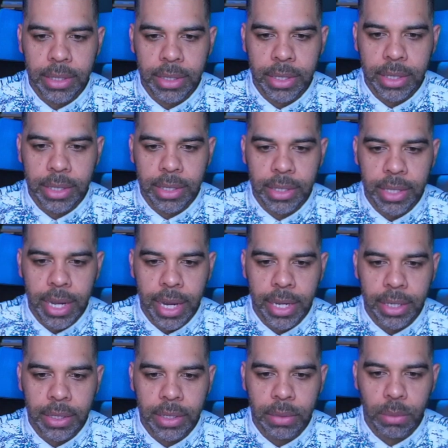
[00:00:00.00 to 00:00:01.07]
just
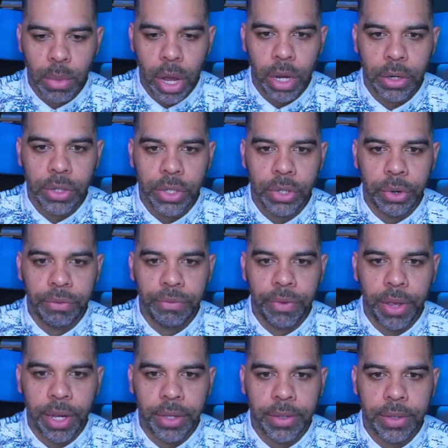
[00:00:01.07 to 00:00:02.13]
slightly smaller so it
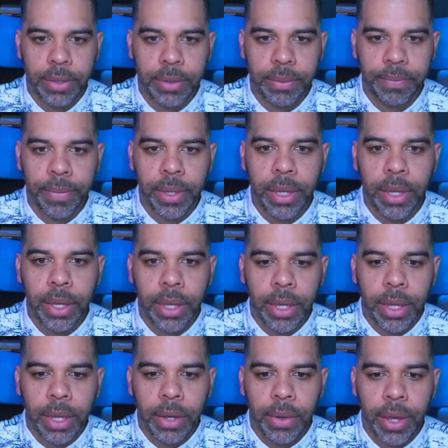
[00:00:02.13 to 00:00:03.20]
fits.
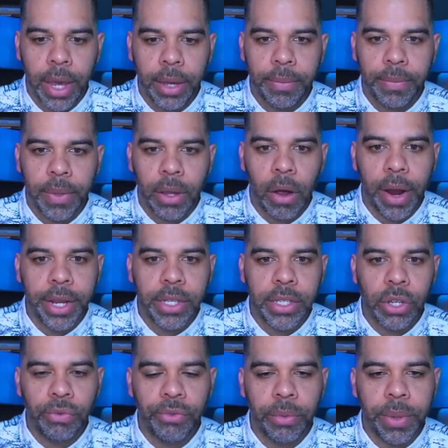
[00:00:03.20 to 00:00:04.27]
Okay, all right,
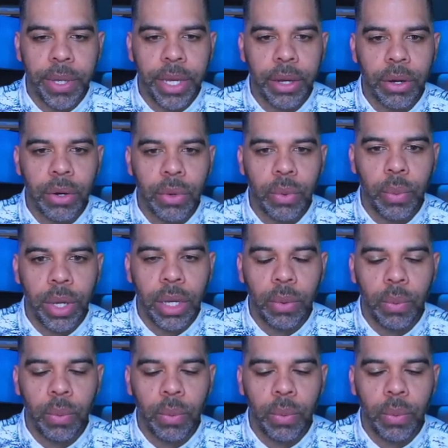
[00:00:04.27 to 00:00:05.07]
so from here we